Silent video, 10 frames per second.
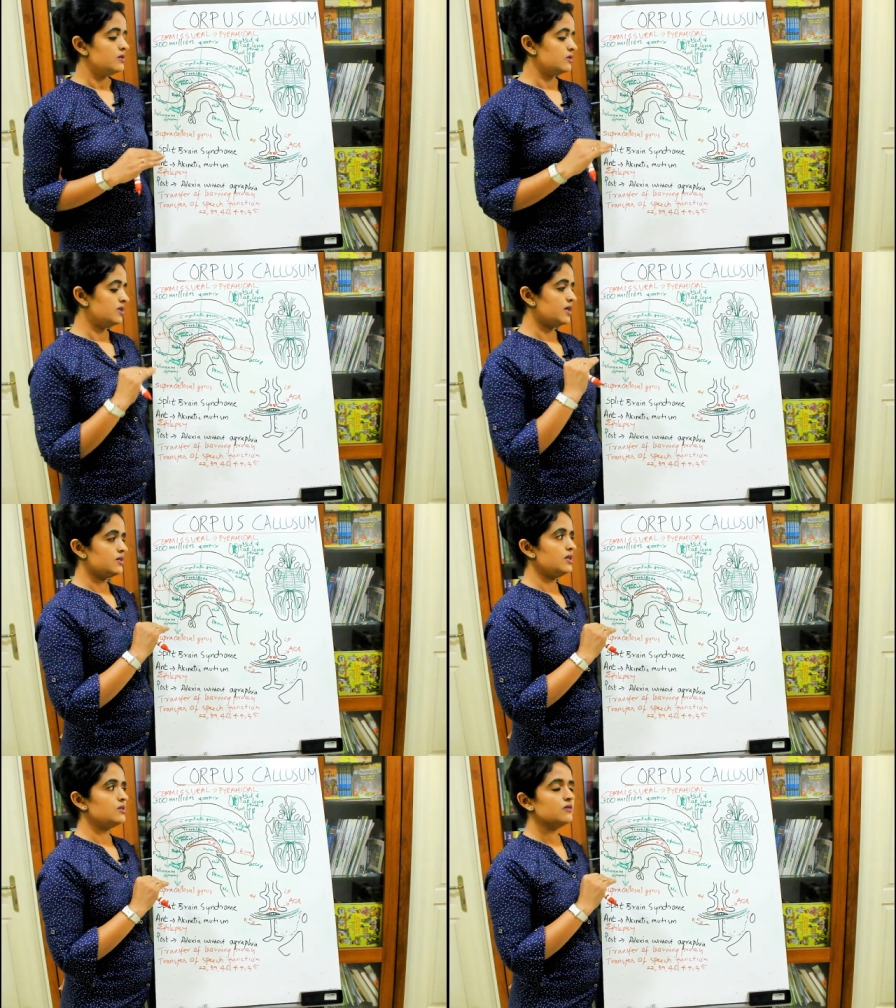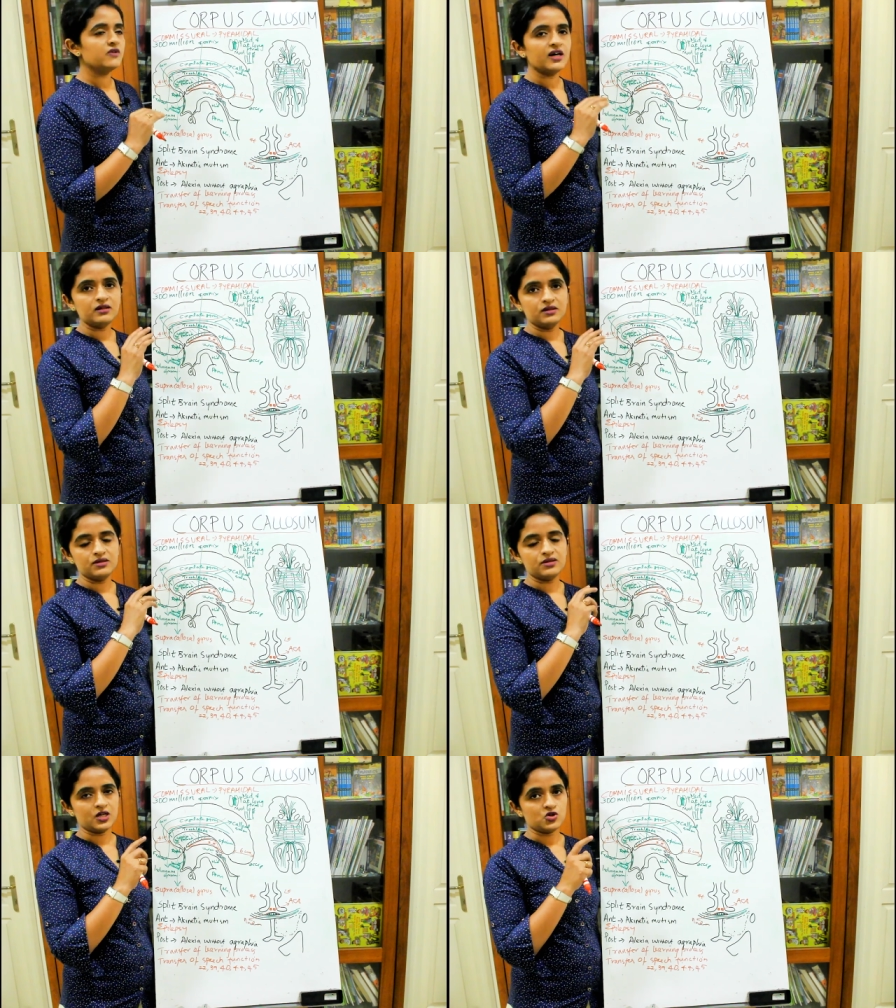So that's the reason why
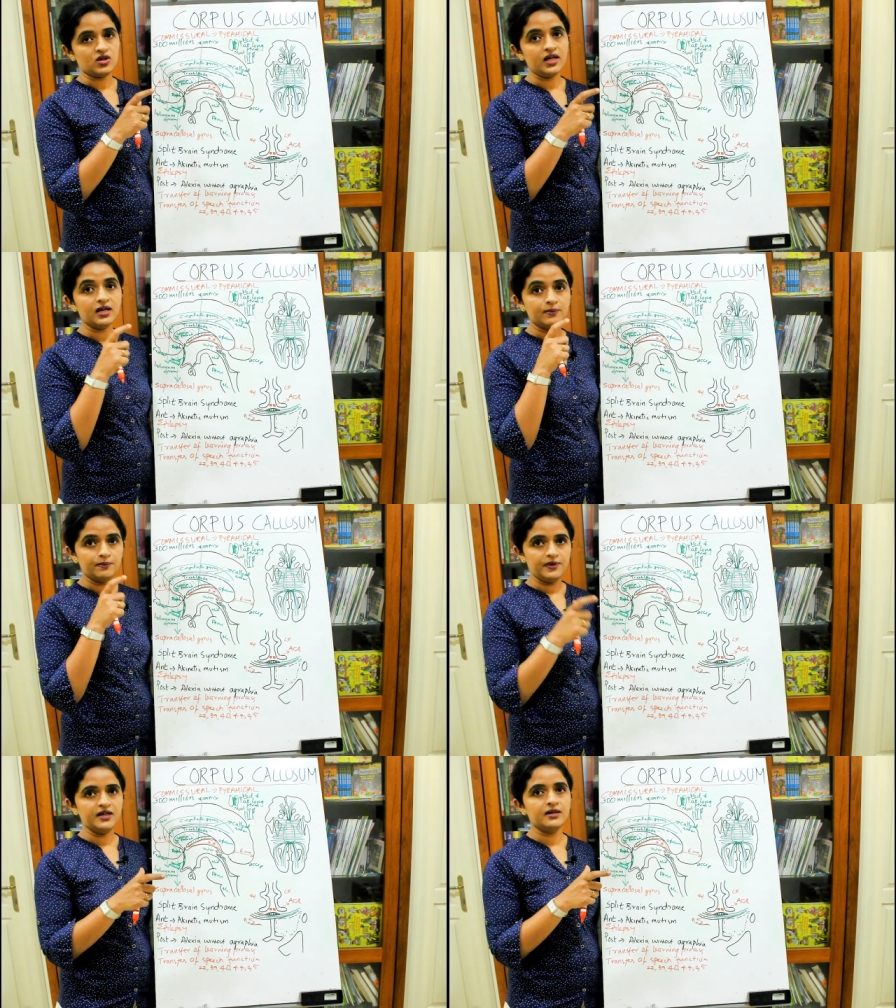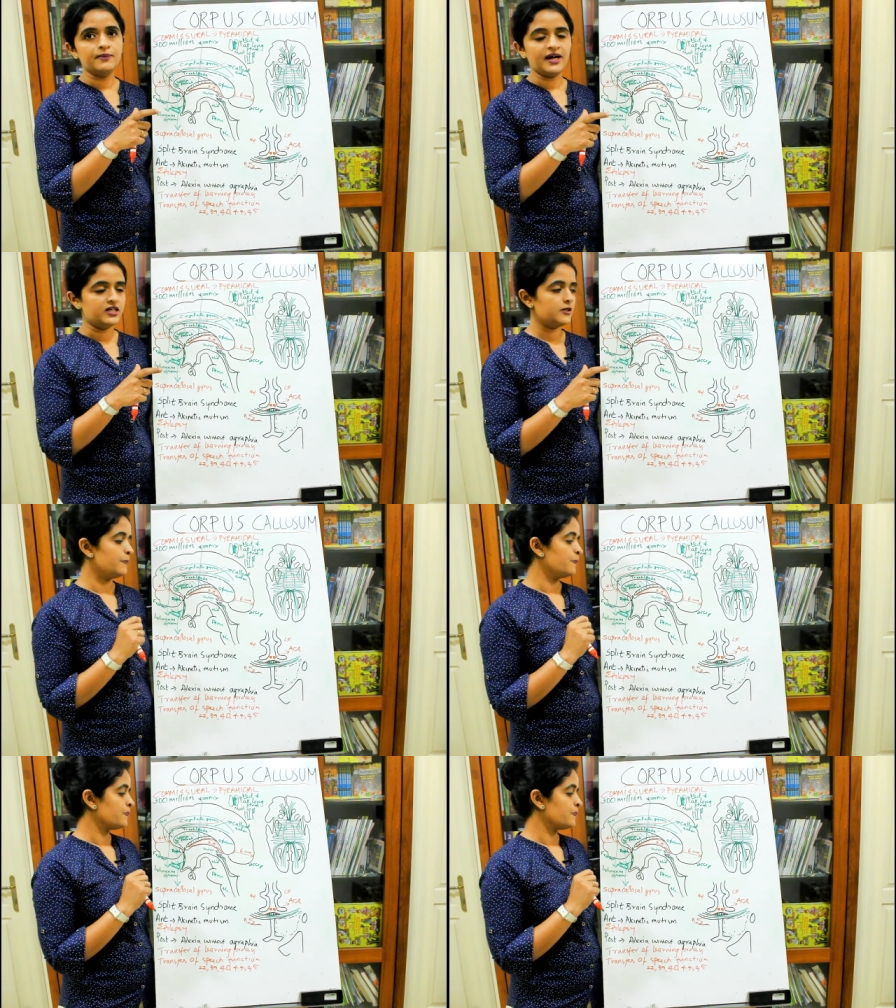this is actually a bigger band.